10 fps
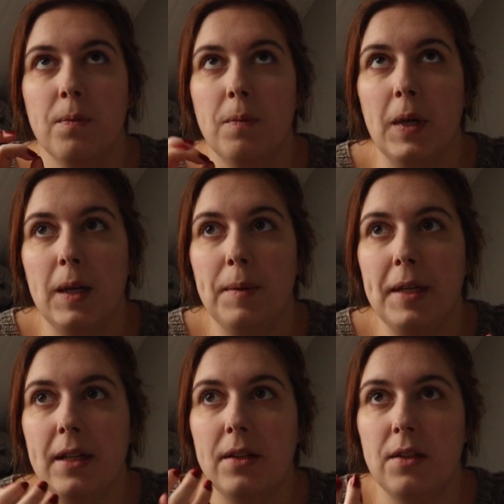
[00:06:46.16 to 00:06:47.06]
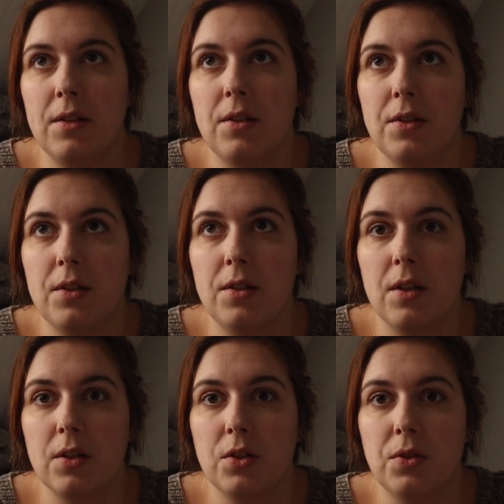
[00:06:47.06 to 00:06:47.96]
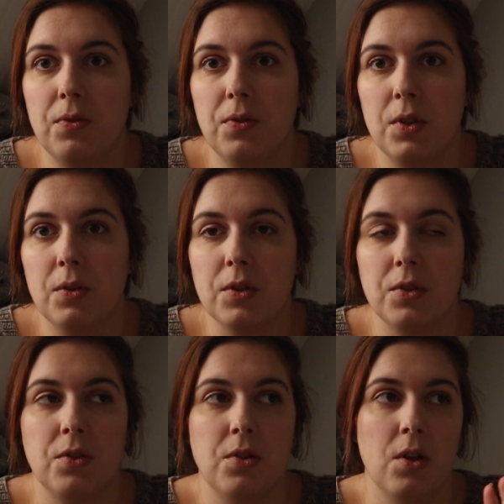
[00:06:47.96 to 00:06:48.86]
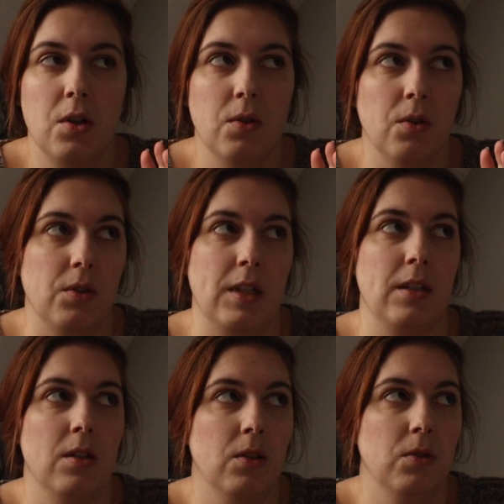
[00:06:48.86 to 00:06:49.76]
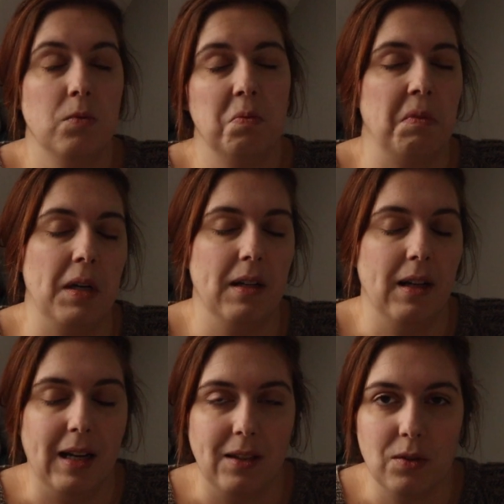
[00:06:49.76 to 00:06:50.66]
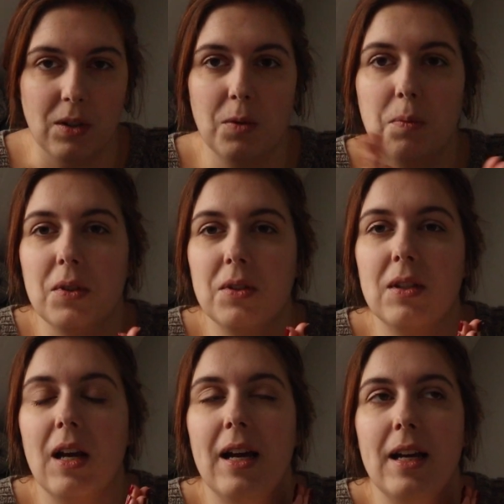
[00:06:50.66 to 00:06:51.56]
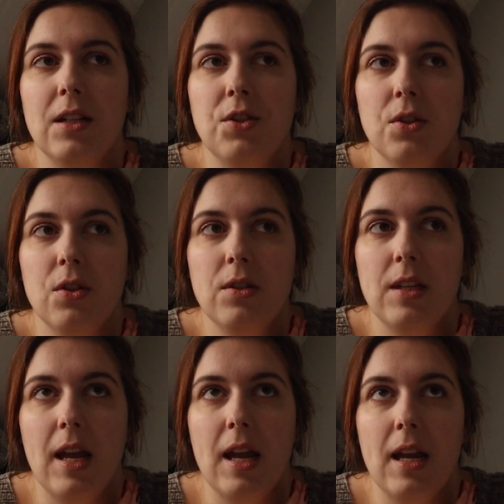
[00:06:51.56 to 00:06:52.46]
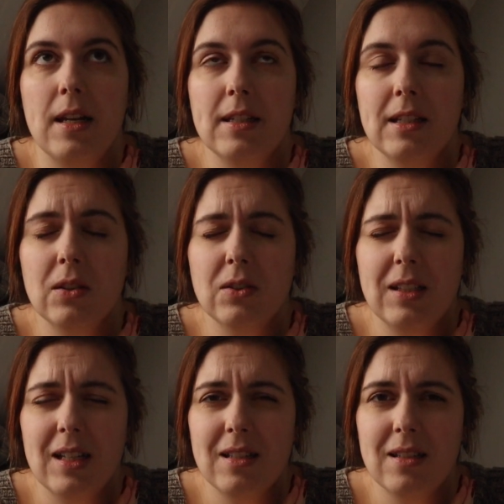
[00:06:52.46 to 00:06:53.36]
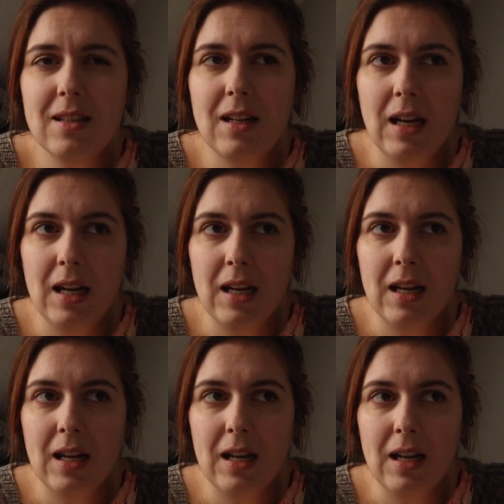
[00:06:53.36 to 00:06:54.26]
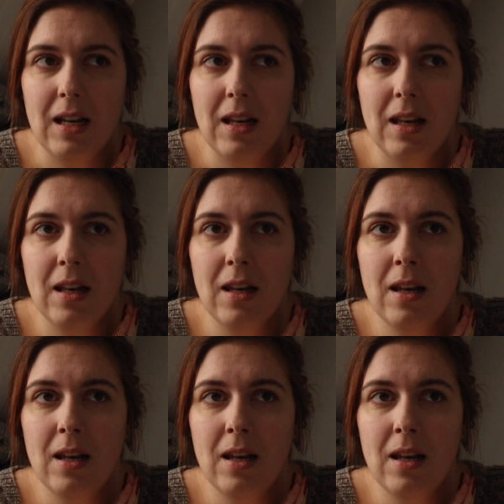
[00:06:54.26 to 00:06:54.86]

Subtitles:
Maybe Dutch viewers know or they don't, I don't know, but I joined a knitting contest in